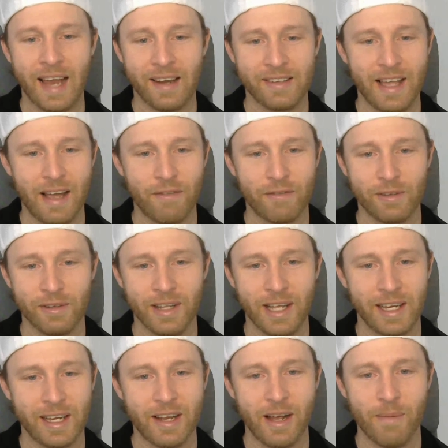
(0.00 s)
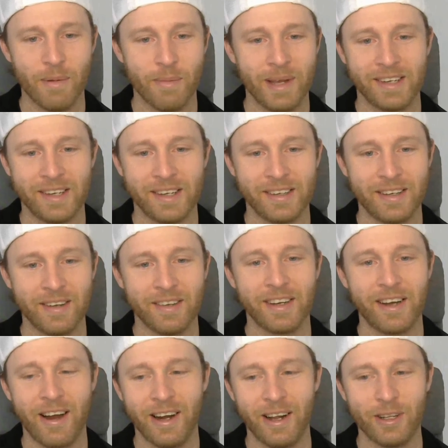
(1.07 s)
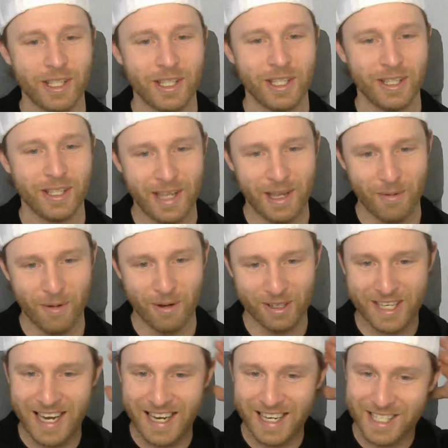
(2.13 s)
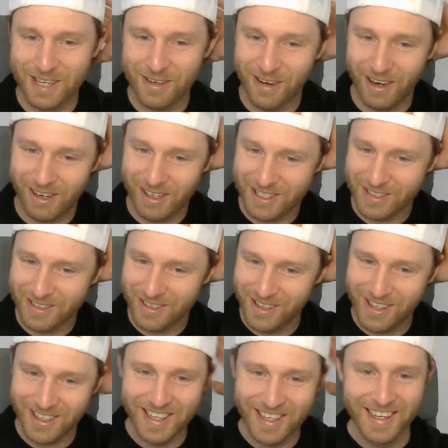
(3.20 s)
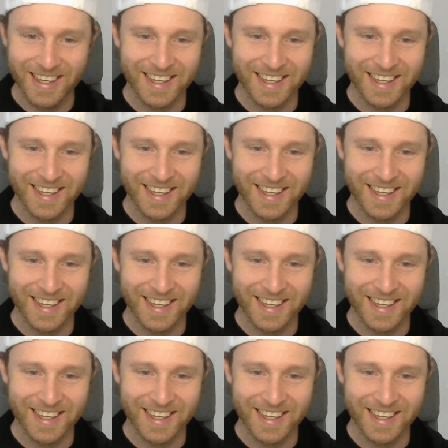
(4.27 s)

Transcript: gassed after like a couple minutes. I was like, all right, I'll chill. I won't skate too hard too long.